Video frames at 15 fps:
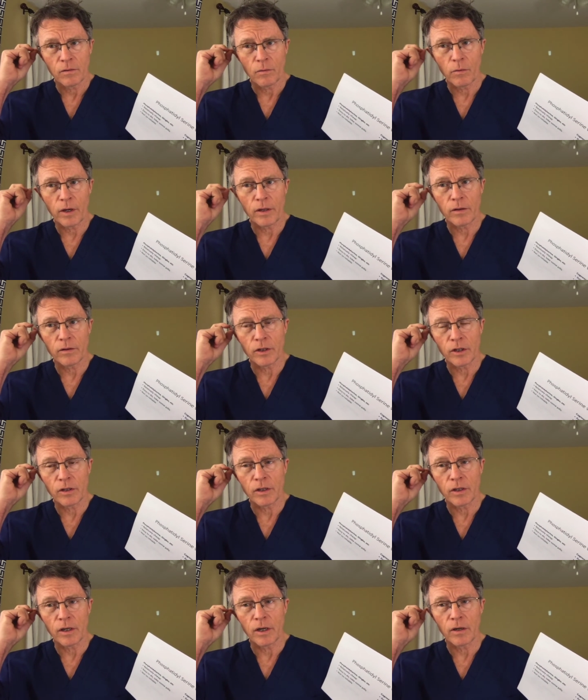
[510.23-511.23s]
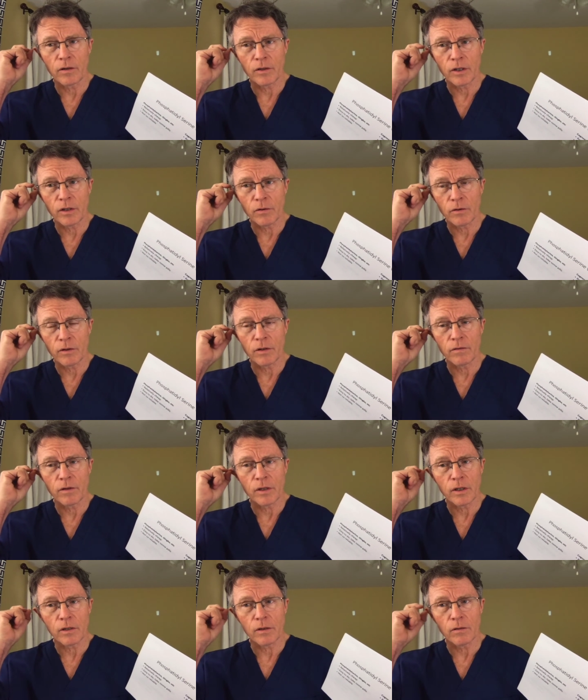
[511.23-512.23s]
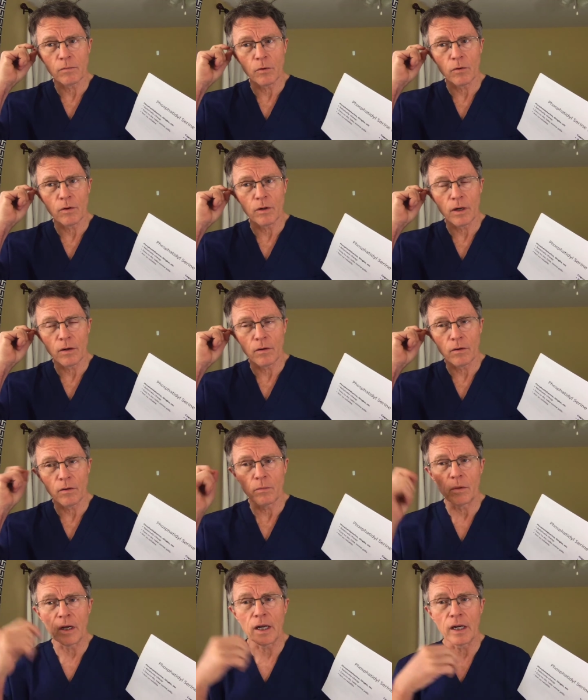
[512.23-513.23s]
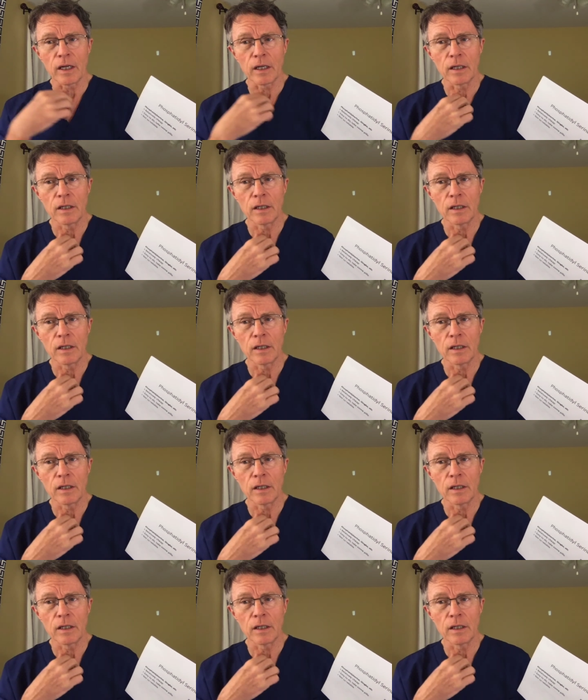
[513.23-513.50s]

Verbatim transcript: whether just in our central nervous system or our whole body.